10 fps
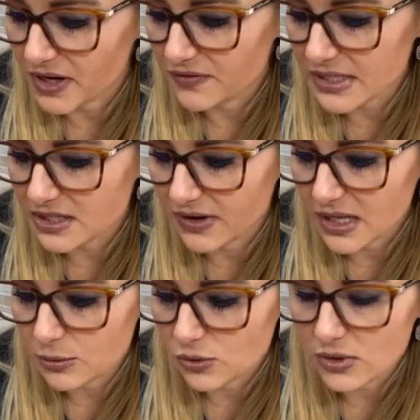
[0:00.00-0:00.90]
that's
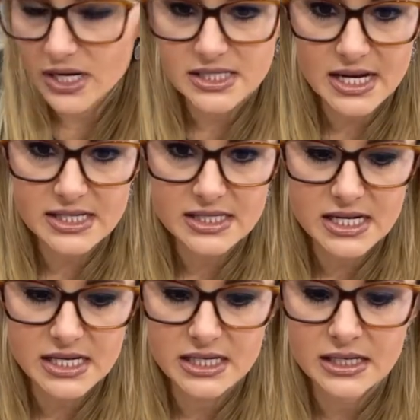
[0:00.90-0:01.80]
available, and a size
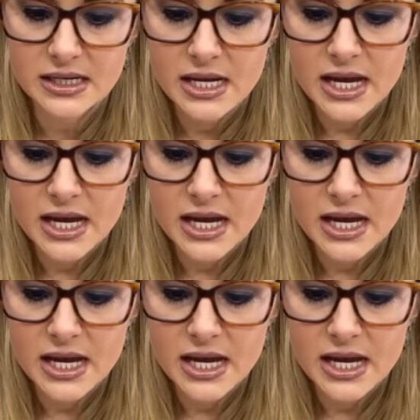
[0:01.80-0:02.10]
10,